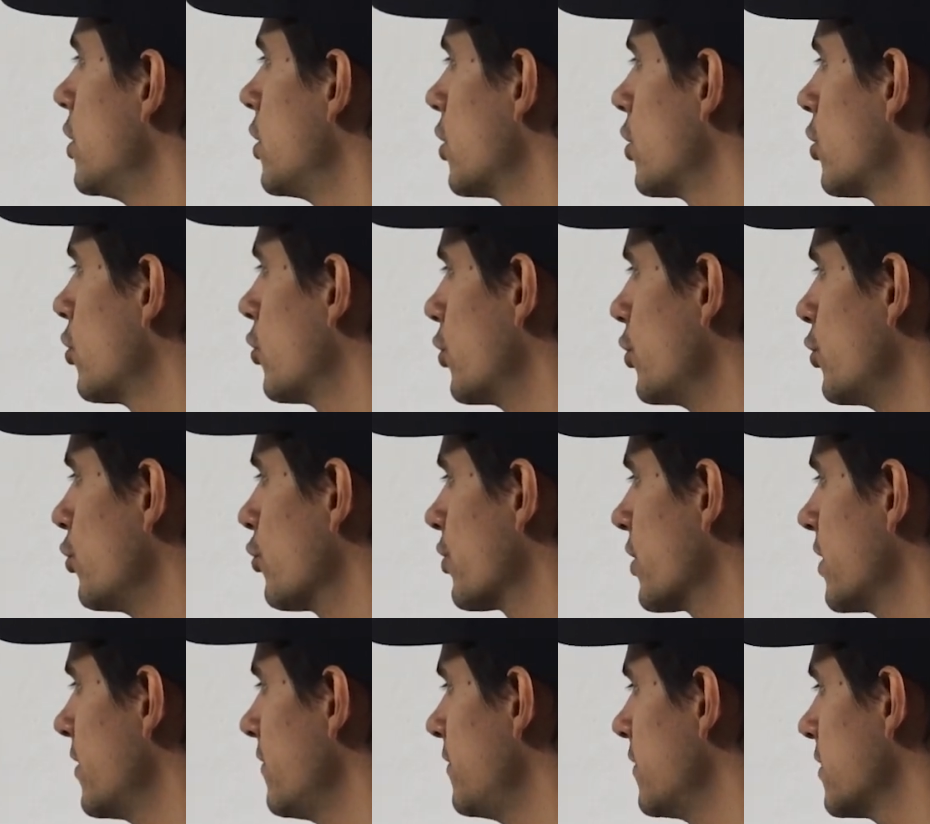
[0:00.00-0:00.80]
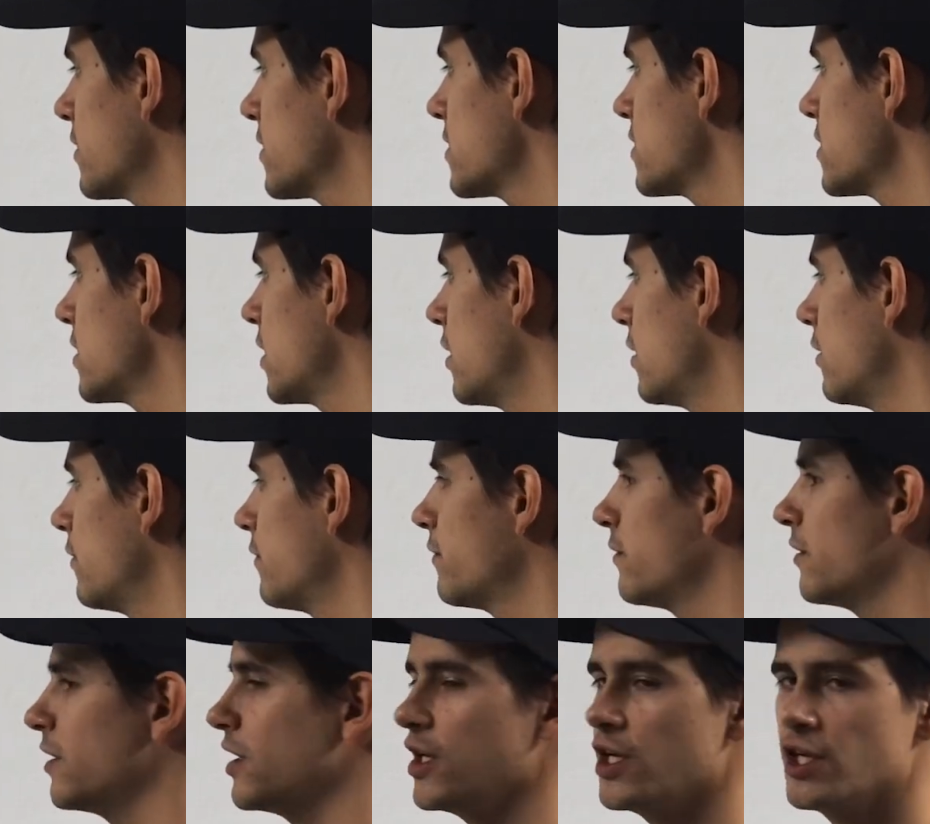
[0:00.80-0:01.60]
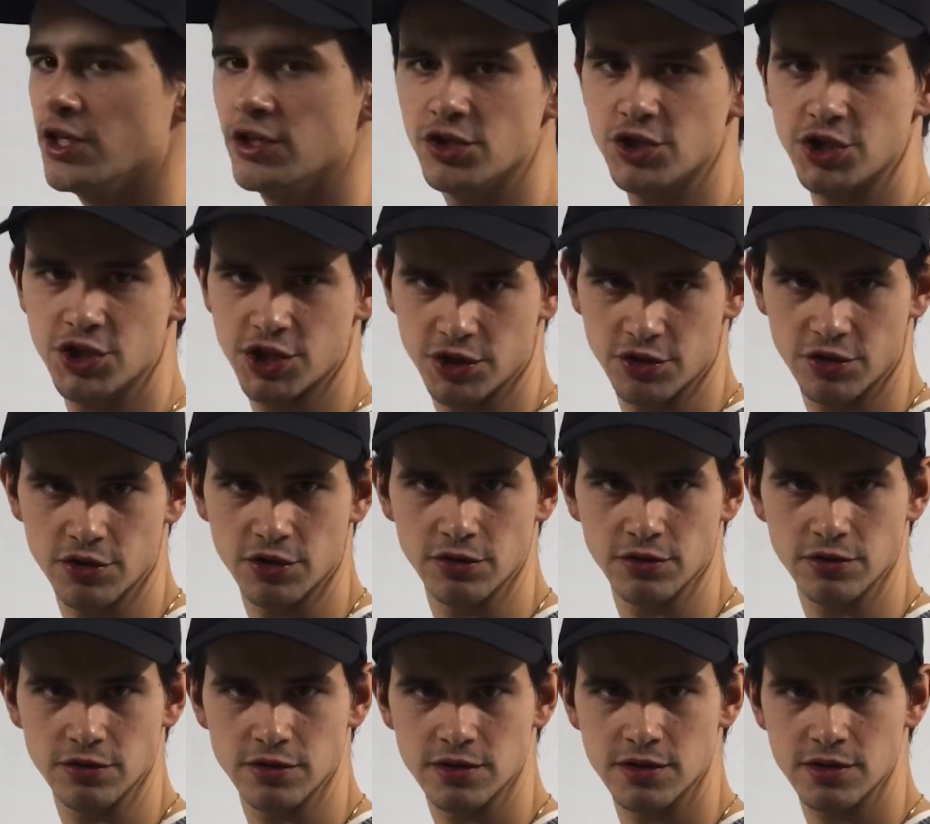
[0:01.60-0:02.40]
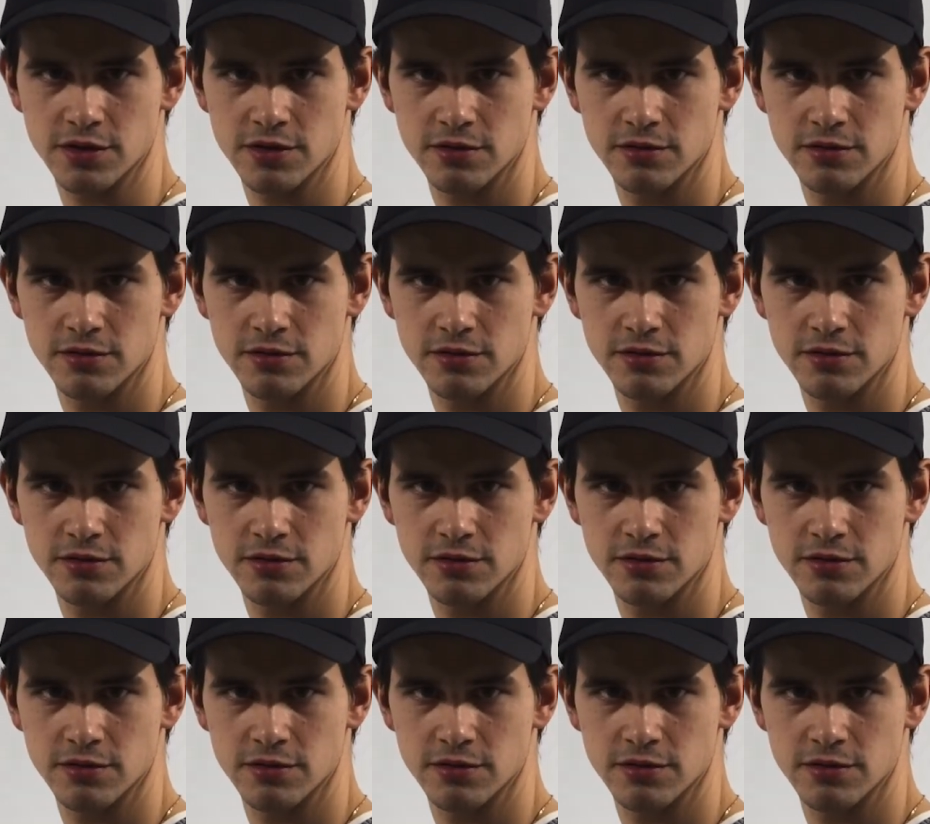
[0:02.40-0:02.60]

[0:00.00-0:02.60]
choreographic stuff, and generals.